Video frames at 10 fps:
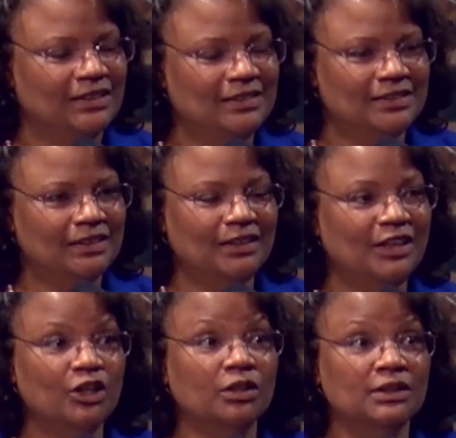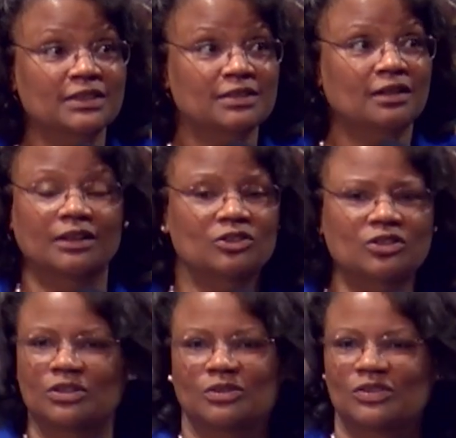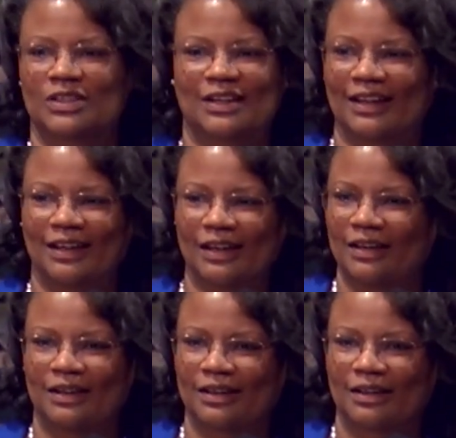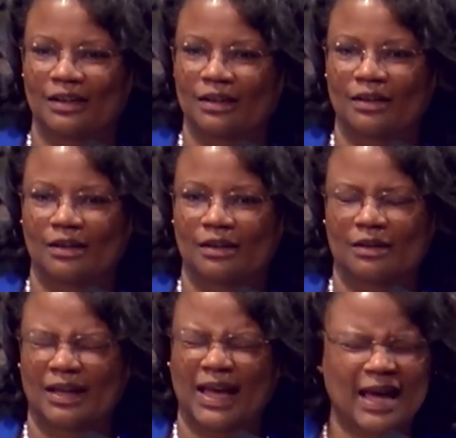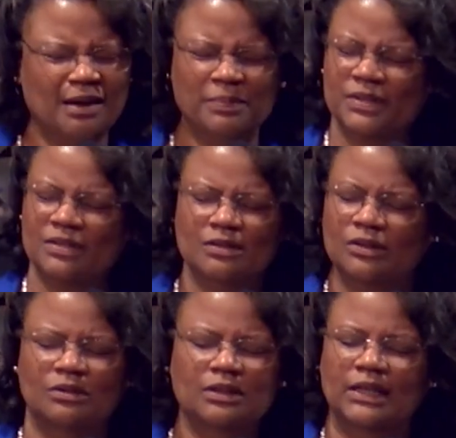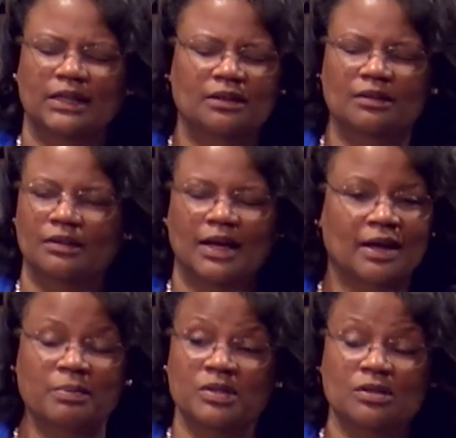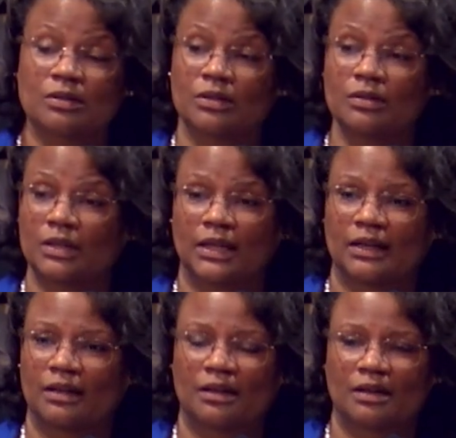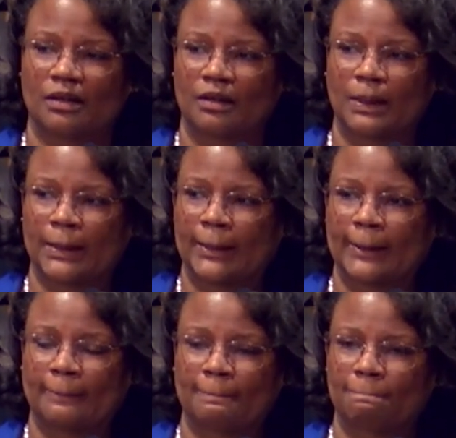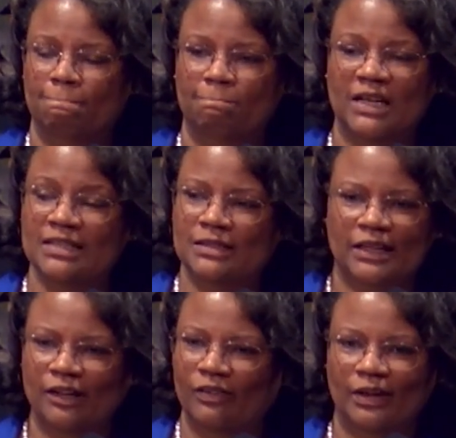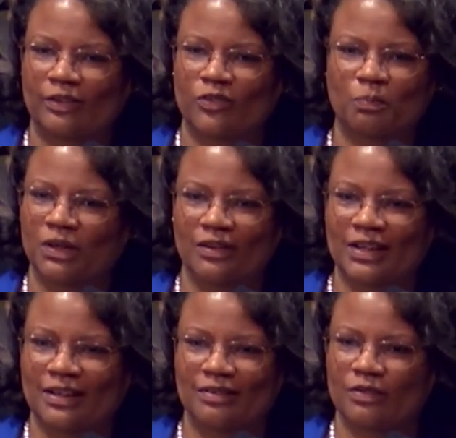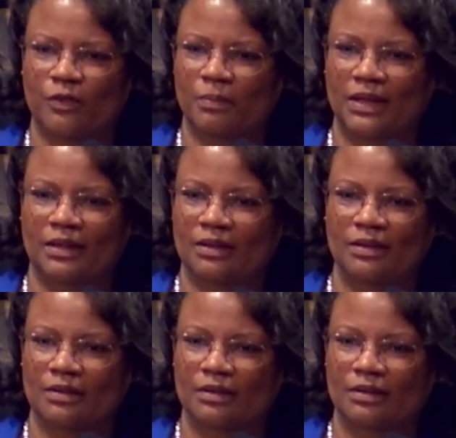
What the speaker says: And sitting here listening to you today, absolutely, absolutely a sacred experience for me.